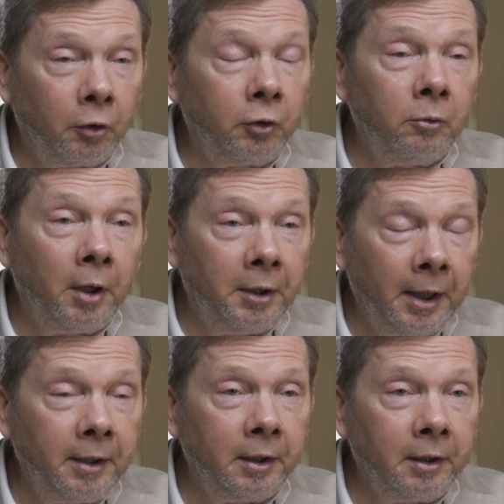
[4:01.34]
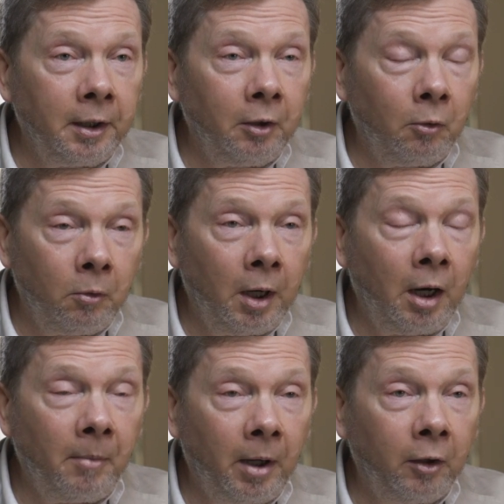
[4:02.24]
your true identity. Who
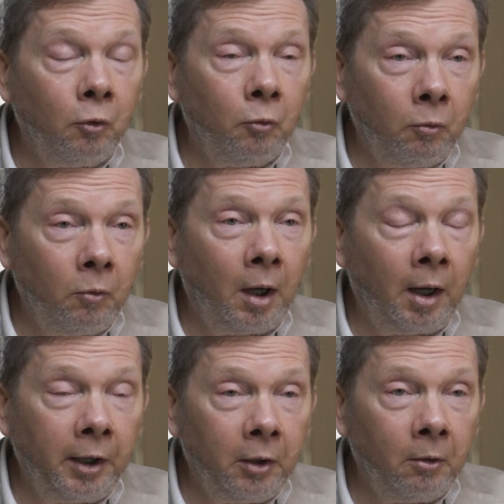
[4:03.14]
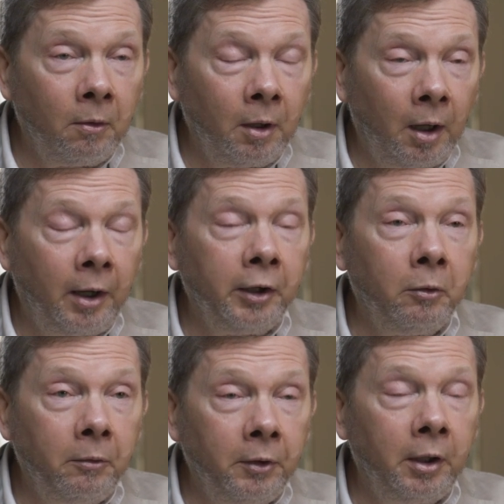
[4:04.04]
am I? Who are you? Are
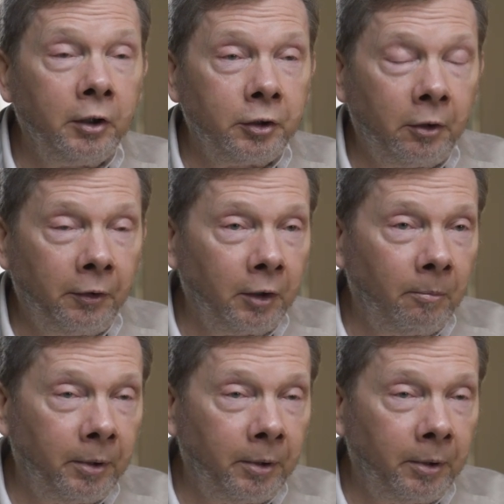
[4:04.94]
you the historical